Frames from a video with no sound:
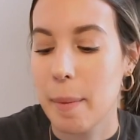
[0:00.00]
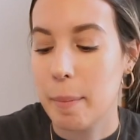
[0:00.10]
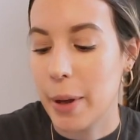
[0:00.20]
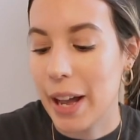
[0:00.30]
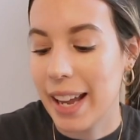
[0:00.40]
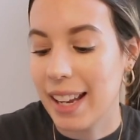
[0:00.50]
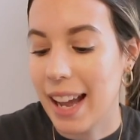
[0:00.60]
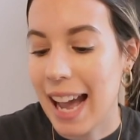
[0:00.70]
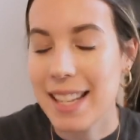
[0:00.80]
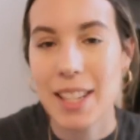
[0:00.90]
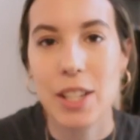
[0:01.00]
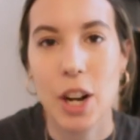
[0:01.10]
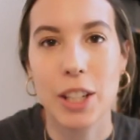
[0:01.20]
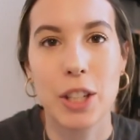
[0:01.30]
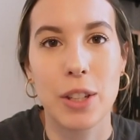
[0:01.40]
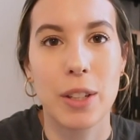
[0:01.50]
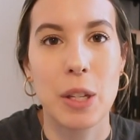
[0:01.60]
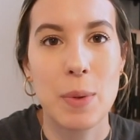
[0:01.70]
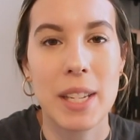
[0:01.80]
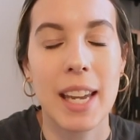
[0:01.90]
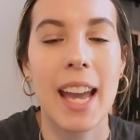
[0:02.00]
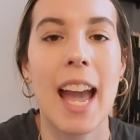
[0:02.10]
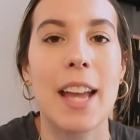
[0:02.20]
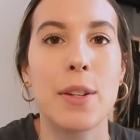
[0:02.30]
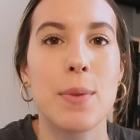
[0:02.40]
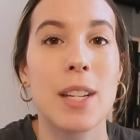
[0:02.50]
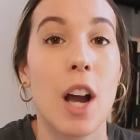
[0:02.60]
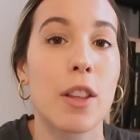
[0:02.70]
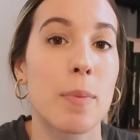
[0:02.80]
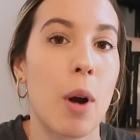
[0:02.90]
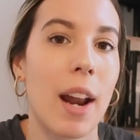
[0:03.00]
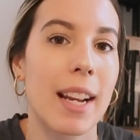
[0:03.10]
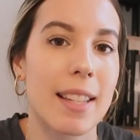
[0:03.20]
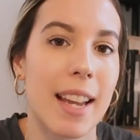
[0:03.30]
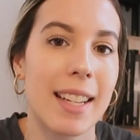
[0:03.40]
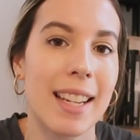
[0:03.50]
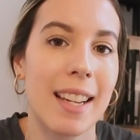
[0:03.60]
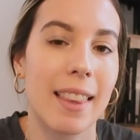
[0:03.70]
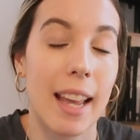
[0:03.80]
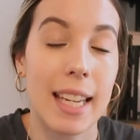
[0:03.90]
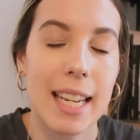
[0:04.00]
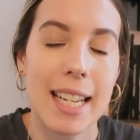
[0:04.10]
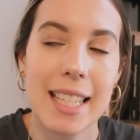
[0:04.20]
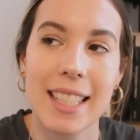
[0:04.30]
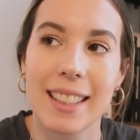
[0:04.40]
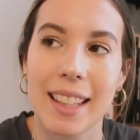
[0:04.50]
but as I started using it and using other products liked it,